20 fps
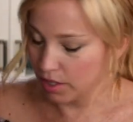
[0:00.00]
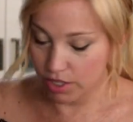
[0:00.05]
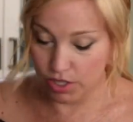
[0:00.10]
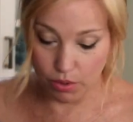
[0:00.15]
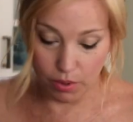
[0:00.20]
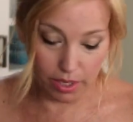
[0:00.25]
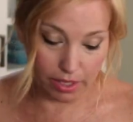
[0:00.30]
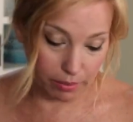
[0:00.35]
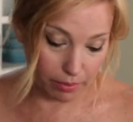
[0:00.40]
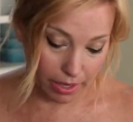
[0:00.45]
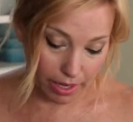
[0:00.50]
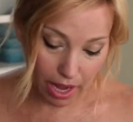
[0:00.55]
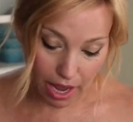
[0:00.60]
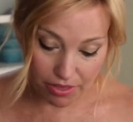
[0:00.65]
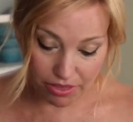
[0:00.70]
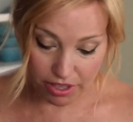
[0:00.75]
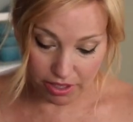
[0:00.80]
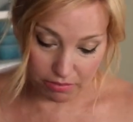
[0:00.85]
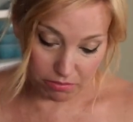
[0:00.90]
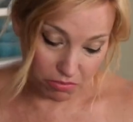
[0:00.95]
So anyway,
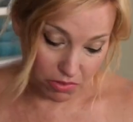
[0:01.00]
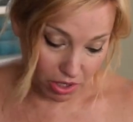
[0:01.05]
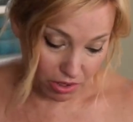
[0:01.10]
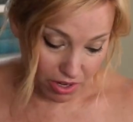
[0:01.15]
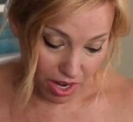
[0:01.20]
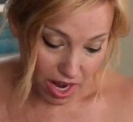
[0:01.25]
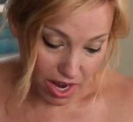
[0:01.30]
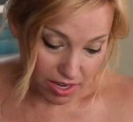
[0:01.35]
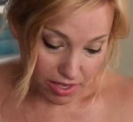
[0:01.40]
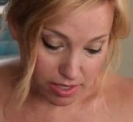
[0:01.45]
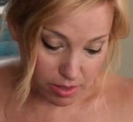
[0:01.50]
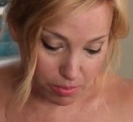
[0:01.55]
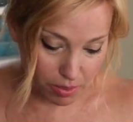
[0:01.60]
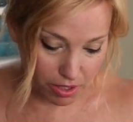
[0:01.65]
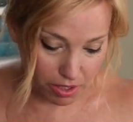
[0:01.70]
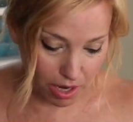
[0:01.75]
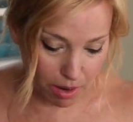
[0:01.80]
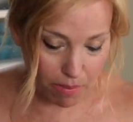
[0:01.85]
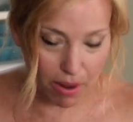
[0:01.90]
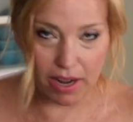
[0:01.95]
I think they're nice,
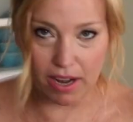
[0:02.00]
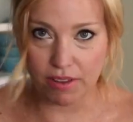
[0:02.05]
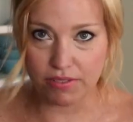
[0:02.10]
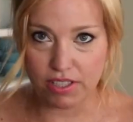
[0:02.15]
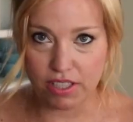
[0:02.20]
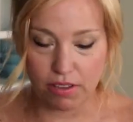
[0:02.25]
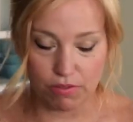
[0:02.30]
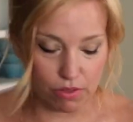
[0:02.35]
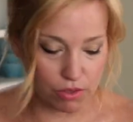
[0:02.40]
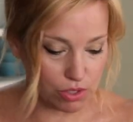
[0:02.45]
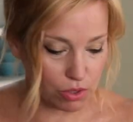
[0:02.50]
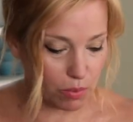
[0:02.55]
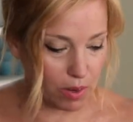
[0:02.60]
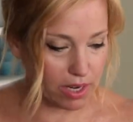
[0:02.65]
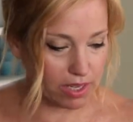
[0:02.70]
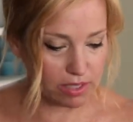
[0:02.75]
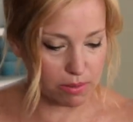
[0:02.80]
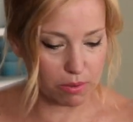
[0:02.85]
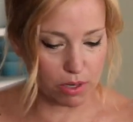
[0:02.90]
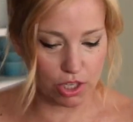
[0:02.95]
but I might have to give those away
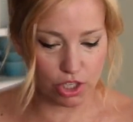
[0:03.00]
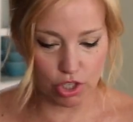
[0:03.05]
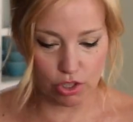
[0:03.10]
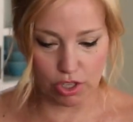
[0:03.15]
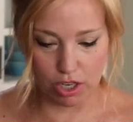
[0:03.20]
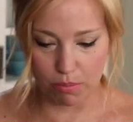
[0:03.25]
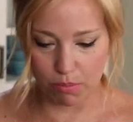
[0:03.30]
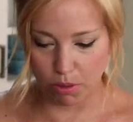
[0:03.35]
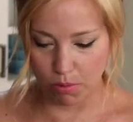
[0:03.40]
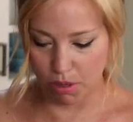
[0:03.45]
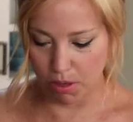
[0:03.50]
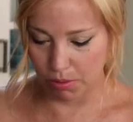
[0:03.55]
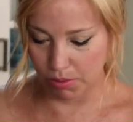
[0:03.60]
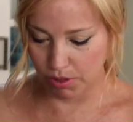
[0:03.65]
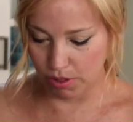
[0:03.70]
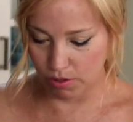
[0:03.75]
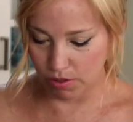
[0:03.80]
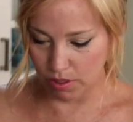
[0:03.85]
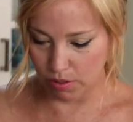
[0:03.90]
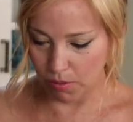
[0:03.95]
because I'm not sure that I'm gonna be able
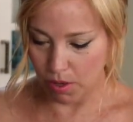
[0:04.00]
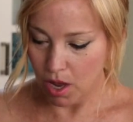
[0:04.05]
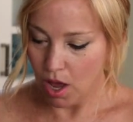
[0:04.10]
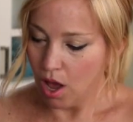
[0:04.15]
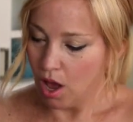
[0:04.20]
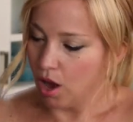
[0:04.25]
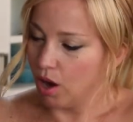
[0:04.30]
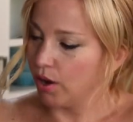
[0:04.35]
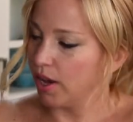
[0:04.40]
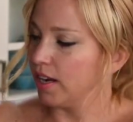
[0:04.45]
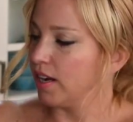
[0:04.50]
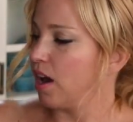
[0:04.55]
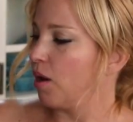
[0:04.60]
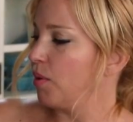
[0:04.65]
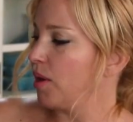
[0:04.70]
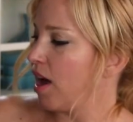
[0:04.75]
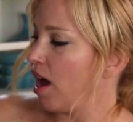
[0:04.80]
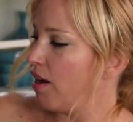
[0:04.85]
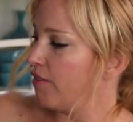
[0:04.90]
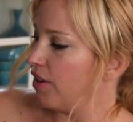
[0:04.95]
to use them. Okay, now
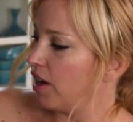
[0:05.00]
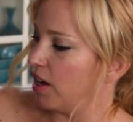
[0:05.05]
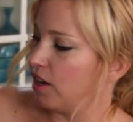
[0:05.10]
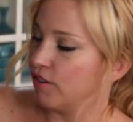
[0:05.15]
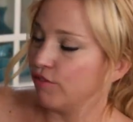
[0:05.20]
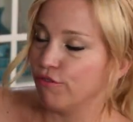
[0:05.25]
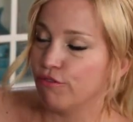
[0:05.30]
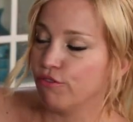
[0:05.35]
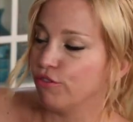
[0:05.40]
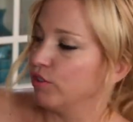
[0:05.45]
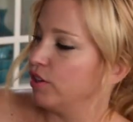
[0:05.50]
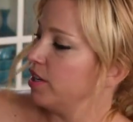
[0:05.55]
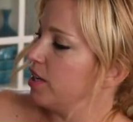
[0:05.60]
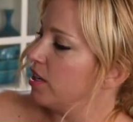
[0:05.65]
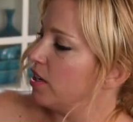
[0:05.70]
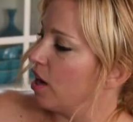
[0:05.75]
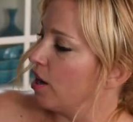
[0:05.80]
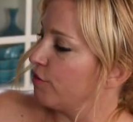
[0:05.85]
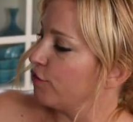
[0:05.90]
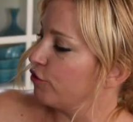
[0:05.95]
we have a
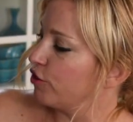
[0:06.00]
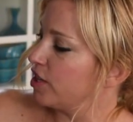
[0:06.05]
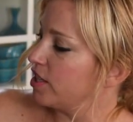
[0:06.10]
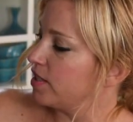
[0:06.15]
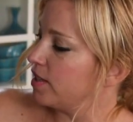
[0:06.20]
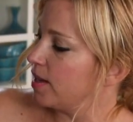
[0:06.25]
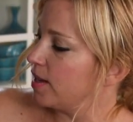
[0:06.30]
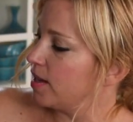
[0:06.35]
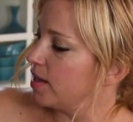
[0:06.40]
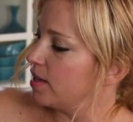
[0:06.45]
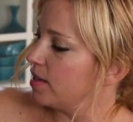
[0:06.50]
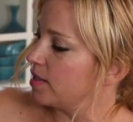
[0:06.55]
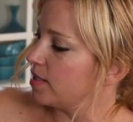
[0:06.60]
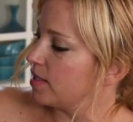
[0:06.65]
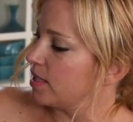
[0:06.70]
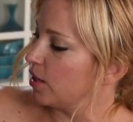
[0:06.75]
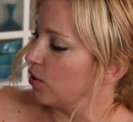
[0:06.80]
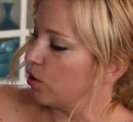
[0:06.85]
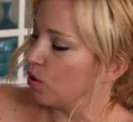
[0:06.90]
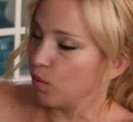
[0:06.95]
Frizz-E
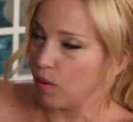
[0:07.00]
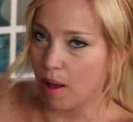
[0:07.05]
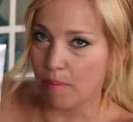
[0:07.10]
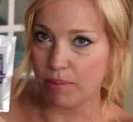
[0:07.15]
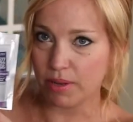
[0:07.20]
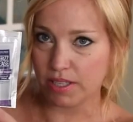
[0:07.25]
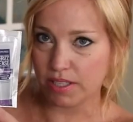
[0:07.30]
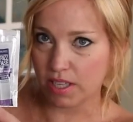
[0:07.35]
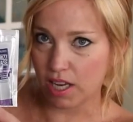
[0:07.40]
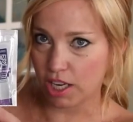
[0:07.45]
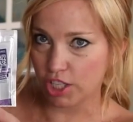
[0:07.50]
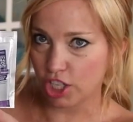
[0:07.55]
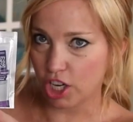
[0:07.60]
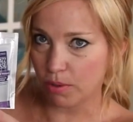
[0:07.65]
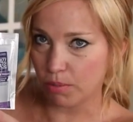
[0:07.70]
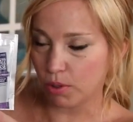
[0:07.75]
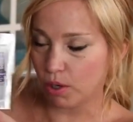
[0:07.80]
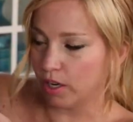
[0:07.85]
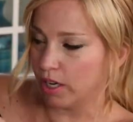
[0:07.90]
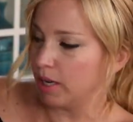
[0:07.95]
Secret Weapon
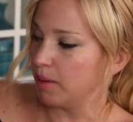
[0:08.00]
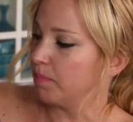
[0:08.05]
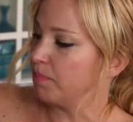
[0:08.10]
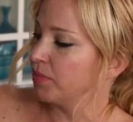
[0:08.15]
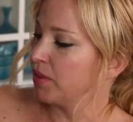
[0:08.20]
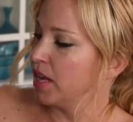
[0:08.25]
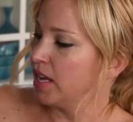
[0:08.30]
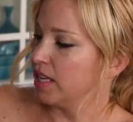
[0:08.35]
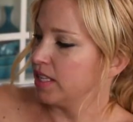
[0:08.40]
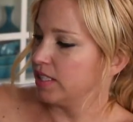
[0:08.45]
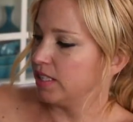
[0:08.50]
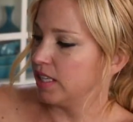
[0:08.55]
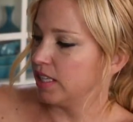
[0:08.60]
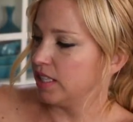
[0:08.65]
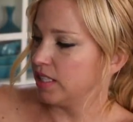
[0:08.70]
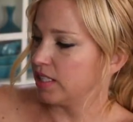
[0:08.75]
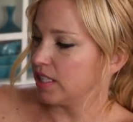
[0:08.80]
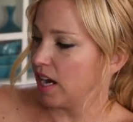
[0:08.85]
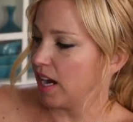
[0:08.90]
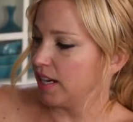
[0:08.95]
Touch-Up Cream,
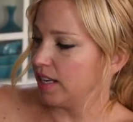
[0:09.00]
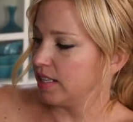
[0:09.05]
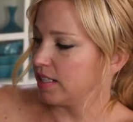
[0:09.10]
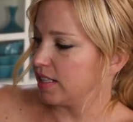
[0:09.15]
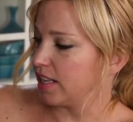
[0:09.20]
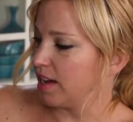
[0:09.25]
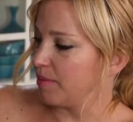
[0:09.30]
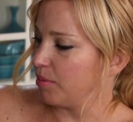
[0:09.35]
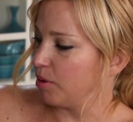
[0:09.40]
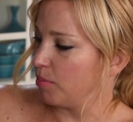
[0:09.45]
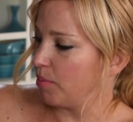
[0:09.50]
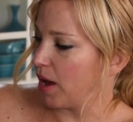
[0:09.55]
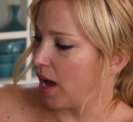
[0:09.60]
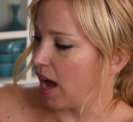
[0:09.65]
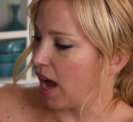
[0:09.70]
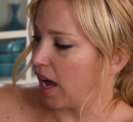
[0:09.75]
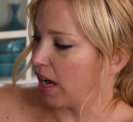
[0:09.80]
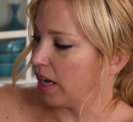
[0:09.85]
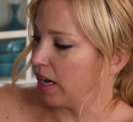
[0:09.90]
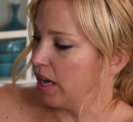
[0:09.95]
teeny tiny sample
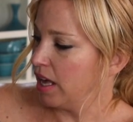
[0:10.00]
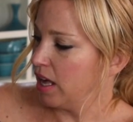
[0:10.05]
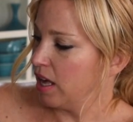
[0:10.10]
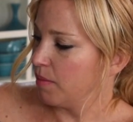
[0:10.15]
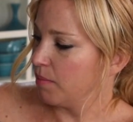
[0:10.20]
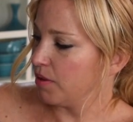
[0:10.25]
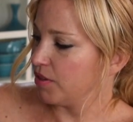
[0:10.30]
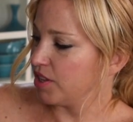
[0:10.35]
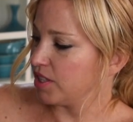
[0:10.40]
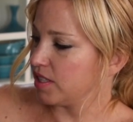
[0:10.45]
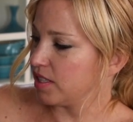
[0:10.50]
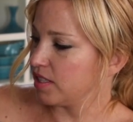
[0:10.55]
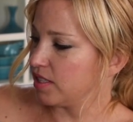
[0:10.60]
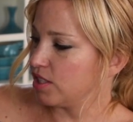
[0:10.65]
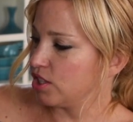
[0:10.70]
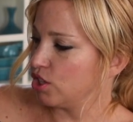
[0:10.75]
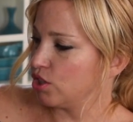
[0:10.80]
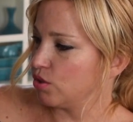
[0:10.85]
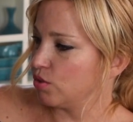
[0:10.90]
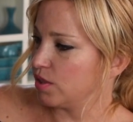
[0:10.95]
pack, but this is
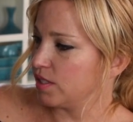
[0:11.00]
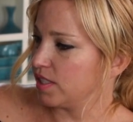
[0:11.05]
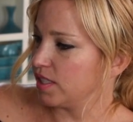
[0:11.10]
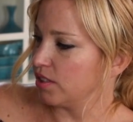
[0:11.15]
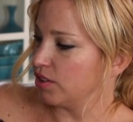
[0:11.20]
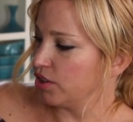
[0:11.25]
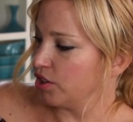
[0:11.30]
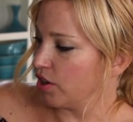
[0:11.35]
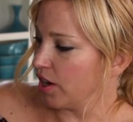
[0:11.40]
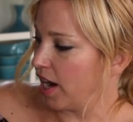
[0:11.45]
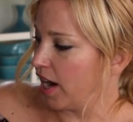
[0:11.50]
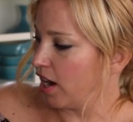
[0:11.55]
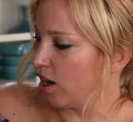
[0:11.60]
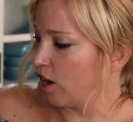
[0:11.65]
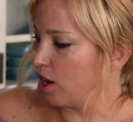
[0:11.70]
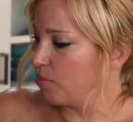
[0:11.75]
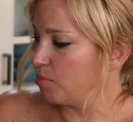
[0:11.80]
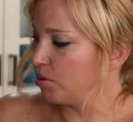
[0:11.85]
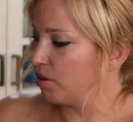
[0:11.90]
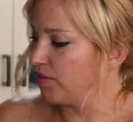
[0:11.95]
to seal your
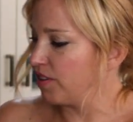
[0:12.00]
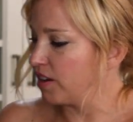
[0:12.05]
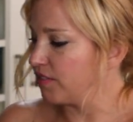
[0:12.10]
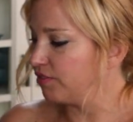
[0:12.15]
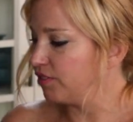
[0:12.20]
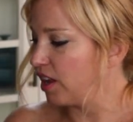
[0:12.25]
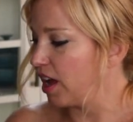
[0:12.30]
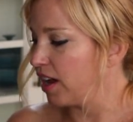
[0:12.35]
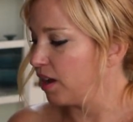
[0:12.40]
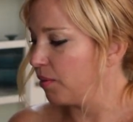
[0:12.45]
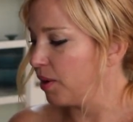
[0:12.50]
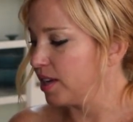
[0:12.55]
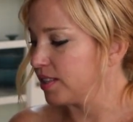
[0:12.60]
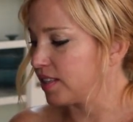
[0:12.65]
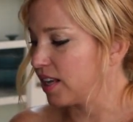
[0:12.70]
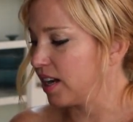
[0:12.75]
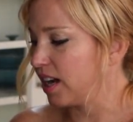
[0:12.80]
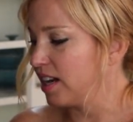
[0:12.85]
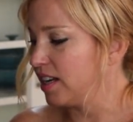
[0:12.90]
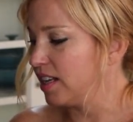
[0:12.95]
hair and prevent
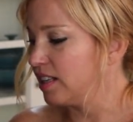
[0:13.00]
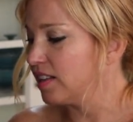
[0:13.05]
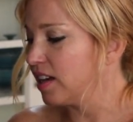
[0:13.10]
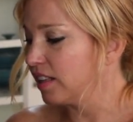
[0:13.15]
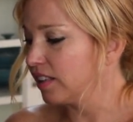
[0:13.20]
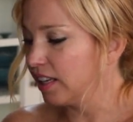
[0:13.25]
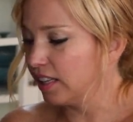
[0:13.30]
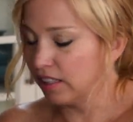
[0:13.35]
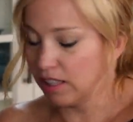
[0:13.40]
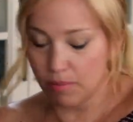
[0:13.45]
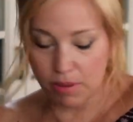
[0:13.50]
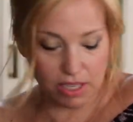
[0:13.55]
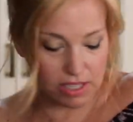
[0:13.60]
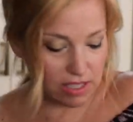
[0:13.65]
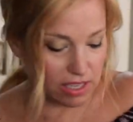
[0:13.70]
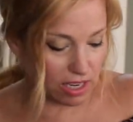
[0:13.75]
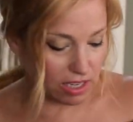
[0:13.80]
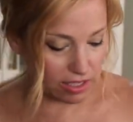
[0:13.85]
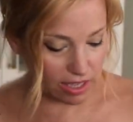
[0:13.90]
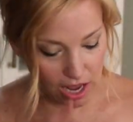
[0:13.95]
flyaways, and I need that lately
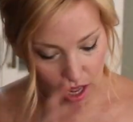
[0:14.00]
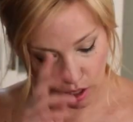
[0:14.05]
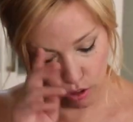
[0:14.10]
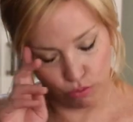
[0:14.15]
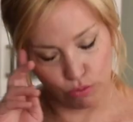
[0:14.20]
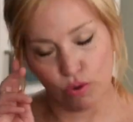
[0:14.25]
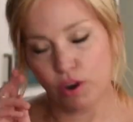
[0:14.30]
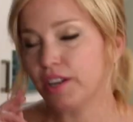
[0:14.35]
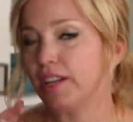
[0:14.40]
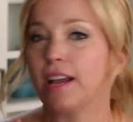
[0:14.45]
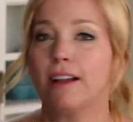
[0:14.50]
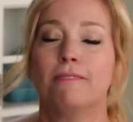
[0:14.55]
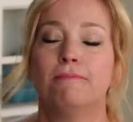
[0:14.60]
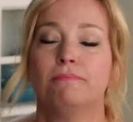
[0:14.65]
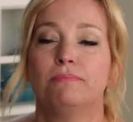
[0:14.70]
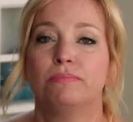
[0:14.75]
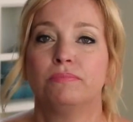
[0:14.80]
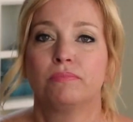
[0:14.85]
because in California,